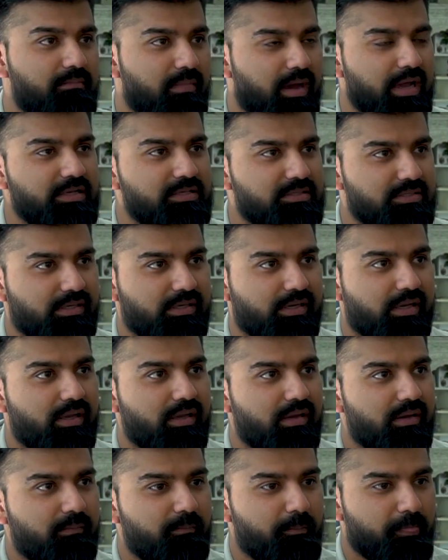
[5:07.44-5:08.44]
my
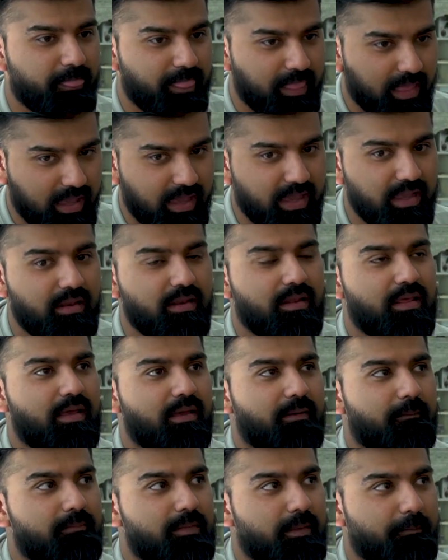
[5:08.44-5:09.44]
city, in
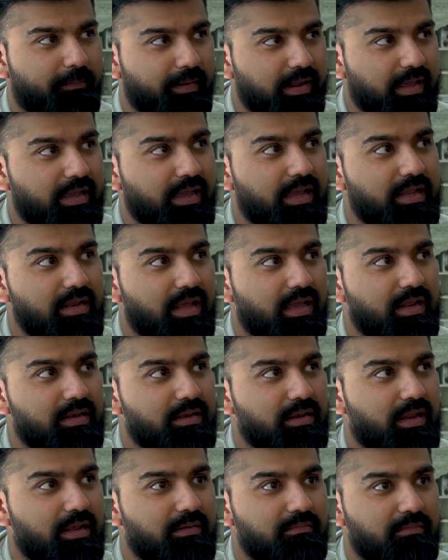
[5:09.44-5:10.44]
the play
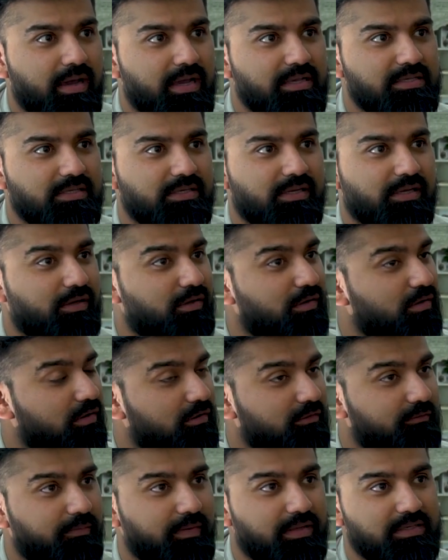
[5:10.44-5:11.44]
in my city. A
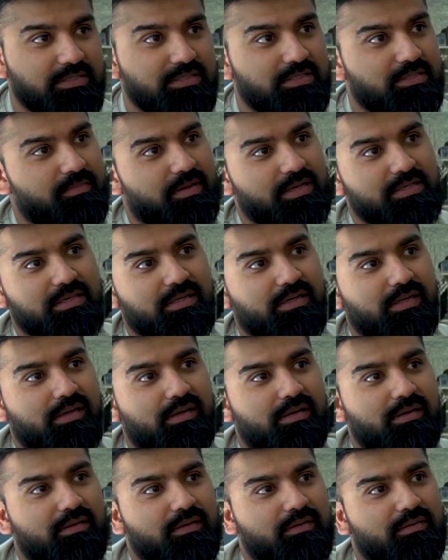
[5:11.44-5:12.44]
lot of places in my city,
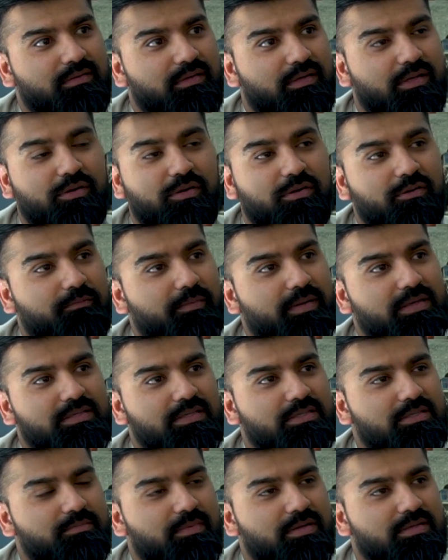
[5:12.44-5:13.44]
a lot of
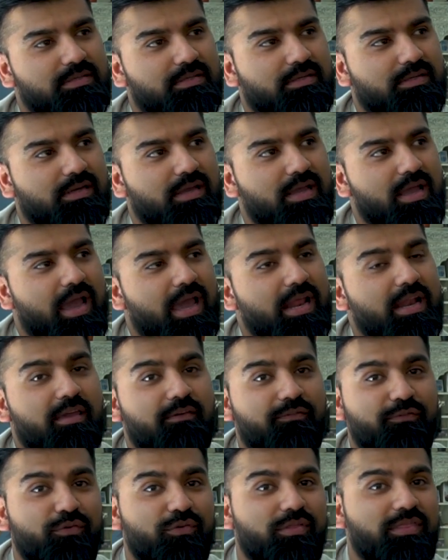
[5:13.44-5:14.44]
places in my city. And
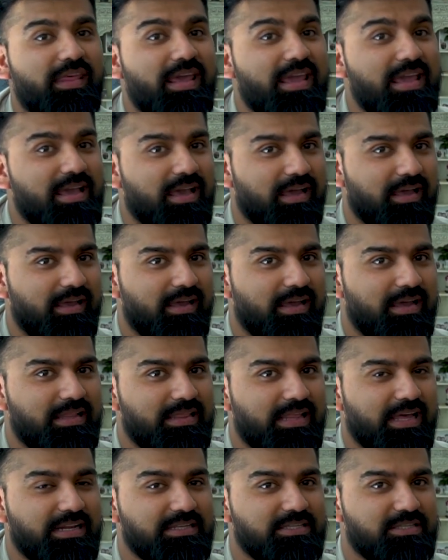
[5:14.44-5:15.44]
if you think
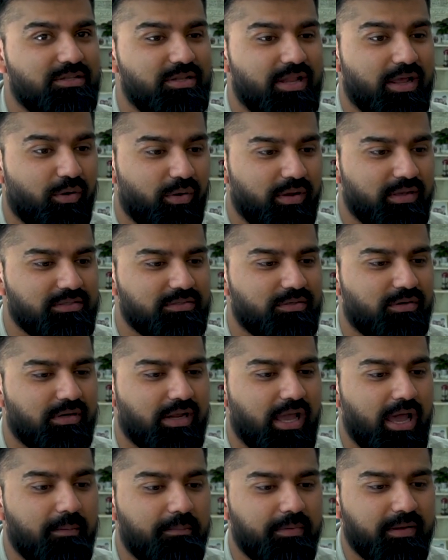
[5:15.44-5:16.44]
that it's not
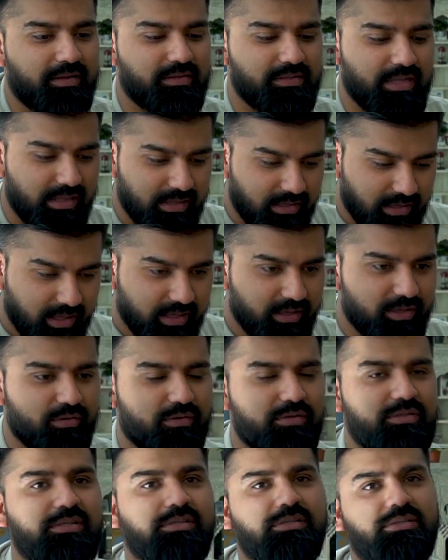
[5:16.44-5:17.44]
happening, then take
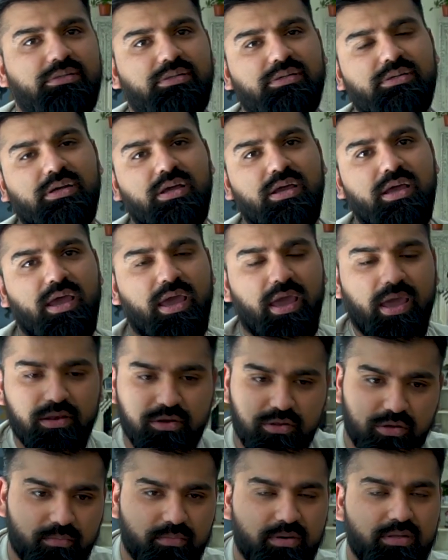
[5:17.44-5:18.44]
your sister
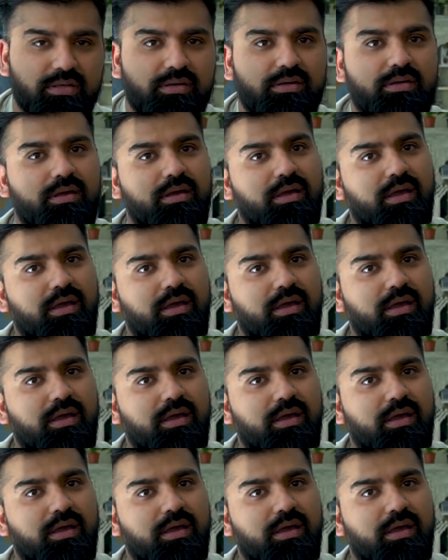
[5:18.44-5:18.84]
and your mother